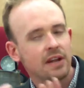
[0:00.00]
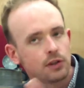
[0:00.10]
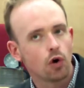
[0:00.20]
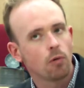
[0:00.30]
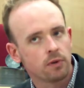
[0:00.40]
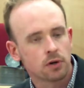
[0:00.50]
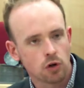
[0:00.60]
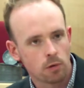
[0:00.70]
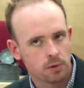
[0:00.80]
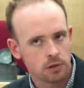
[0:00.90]
and adopt their
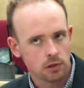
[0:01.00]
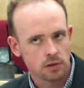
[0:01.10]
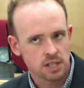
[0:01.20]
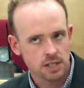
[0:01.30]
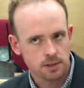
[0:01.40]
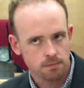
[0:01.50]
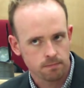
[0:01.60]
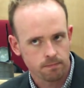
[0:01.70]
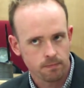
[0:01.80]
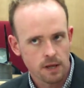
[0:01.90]
corporate law
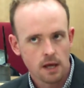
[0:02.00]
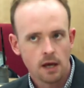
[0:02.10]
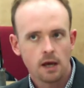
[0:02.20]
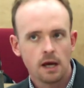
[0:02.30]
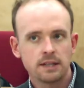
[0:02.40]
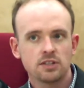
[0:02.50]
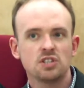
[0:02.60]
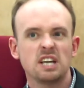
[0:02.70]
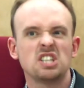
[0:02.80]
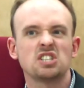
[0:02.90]
system. It
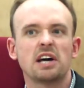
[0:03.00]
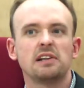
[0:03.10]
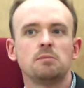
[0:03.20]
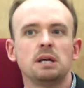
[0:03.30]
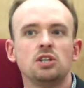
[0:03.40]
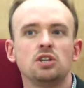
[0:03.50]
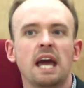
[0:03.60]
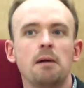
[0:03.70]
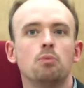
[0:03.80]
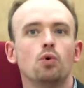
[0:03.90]
doesn't necessarily mean you
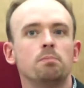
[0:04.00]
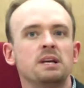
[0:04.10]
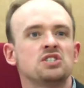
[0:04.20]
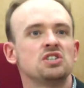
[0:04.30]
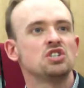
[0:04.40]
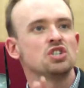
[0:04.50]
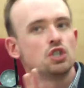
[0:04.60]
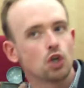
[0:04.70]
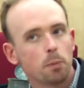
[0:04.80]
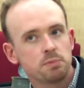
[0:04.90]
get more business
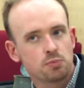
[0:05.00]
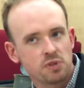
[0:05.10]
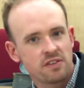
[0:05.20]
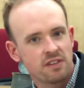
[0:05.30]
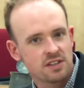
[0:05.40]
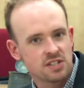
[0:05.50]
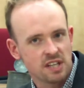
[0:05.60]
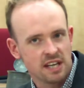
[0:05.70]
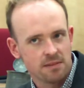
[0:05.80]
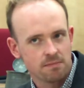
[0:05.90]
and jobs within that
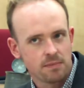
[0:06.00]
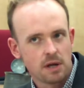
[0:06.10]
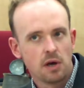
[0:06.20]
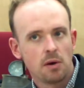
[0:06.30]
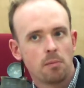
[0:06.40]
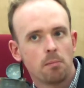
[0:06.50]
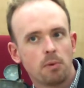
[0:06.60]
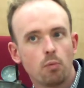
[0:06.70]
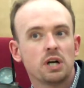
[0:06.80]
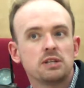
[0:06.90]
state,
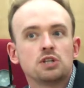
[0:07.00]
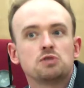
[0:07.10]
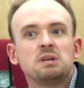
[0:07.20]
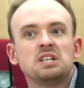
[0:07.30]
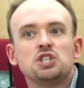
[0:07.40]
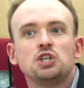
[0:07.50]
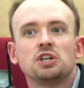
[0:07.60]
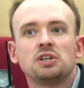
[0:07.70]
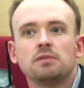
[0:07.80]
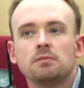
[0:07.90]
but what it does mean is you
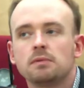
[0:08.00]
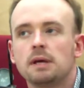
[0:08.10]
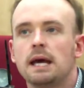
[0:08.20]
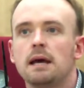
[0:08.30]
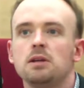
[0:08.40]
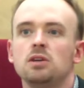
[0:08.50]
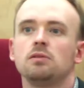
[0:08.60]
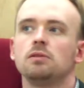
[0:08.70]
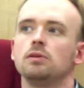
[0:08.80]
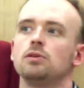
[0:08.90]
can uh,
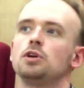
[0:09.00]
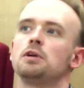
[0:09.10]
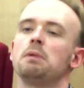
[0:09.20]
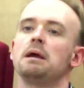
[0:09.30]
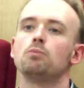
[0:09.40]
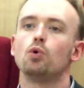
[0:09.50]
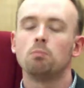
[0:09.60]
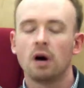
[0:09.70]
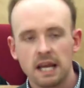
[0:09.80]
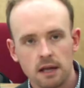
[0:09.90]
you can make more
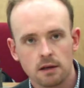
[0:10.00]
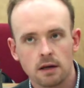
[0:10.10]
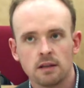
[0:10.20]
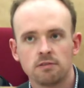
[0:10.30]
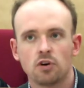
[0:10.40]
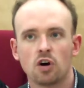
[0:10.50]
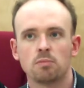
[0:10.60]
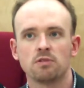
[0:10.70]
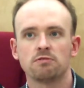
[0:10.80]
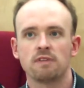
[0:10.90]
money in the
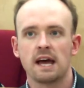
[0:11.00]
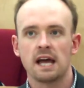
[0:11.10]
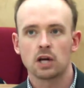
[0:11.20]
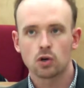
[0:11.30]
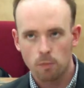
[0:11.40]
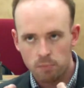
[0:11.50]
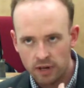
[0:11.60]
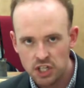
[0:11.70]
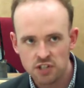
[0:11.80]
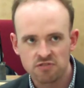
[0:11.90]
form of uh,
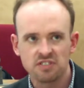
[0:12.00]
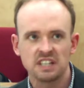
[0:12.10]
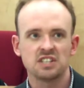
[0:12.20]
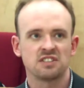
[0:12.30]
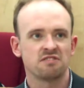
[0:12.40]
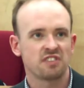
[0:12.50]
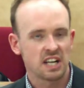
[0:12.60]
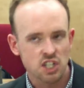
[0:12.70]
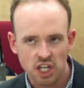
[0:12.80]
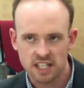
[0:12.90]
incorporation fees and
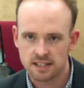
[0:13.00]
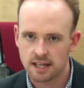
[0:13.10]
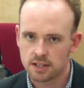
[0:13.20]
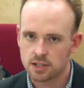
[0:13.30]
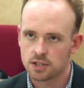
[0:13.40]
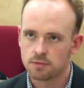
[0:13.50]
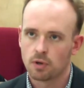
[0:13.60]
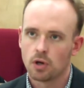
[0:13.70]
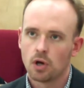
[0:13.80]
franchise taxes